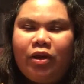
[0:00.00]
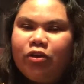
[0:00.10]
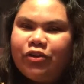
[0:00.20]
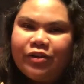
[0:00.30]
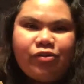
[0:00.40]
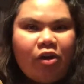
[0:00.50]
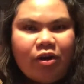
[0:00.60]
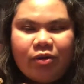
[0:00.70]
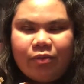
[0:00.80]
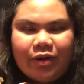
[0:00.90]
are just
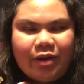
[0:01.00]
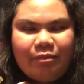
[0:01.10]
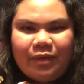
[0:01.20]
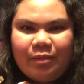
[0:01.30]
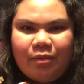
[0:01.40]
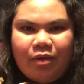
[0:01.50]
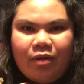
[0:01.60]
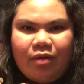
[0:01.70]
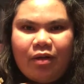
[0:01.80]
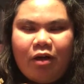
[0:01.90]
hardworking
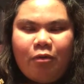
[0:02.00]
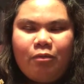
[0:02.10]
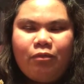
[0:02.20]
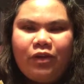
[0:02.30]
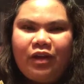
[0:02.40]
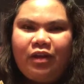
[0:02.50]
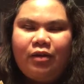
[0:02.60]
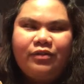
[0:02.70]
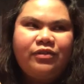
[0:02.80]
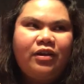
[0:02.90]
people.
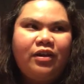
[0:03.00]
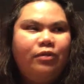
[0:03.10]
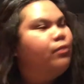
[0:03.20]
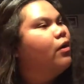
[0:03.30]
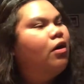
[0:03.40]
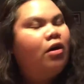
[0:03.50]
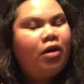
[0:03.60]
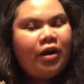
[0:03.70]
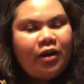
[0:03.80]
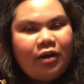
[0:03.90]
We studied
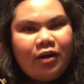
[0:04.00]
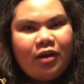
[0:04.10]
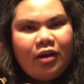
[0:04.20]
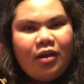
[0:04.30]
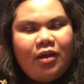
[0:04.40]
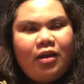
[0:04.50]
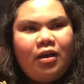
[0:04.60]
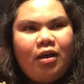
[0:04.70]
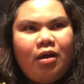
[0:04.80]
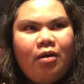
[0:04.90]
hard
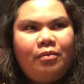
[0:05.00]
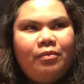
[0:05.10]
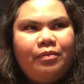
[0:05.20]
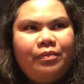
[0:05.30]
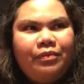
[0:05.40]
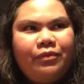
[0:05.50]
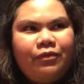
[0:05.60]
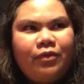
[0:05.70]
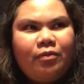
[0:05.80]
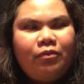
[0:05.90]

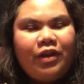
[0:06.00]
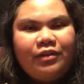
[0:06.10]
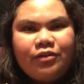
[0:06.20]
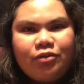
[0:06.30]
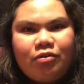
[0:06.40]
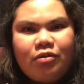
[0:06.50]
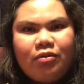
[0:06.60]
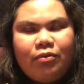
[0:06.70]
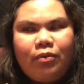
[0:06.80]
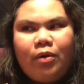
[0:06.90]
from grade
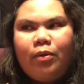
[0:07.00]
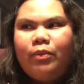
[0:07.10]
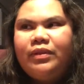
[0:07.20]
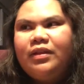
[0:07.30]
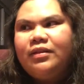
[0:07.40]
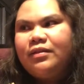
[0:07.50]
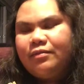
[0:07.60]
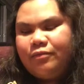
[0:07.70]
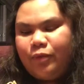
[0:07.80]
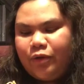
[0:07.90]
school. We
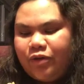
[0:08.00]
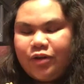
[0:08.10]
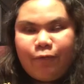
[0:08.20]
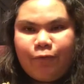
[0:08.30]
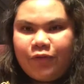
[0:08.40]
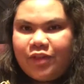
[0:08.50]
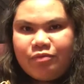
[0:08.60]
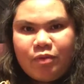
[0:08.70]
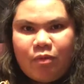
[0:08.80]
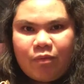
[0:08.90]
couldn't afford
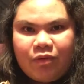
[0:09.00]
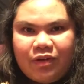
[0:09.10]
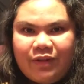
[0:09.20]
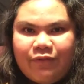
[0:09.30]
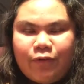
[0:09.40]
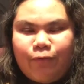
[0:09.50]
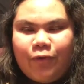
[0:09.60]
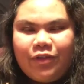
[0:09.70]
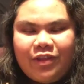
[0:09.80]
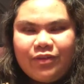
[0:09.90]
this. My mom couldn't even
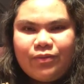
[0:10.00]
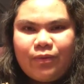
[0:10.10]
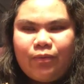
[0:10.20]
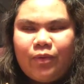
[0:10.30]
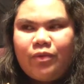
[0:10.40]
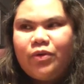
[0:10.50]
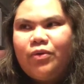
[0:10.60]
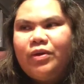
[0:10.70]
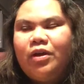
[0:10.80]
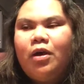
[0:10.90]
afford this when we were
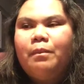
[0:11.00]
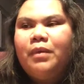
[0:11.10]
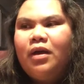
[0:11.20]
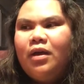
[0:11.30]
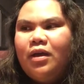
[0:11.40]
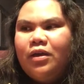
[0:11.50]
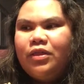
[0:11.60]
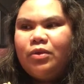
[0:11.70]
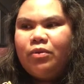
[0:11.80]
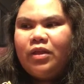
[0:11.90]
growing up.
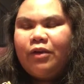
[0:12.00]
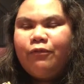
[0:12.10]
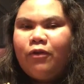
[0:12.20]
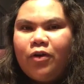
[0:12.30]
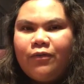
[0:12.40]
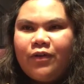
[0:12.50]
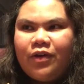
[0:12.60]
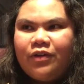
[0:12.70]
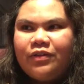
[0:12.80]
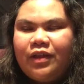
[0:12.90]
There were like 4 of
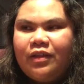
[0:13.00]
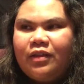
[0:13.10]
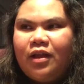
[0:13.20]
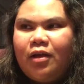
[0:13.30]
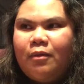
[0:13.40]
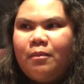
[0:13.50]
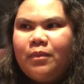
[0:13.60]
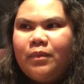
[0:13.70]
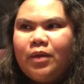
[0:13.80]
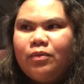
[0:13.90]
us, and
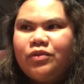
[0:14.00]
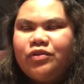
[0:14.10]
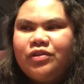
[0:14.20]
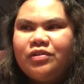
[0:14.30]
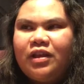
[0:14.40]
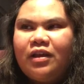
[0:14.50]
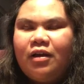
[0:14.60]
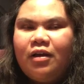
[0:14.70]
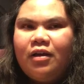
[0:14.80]
it was just like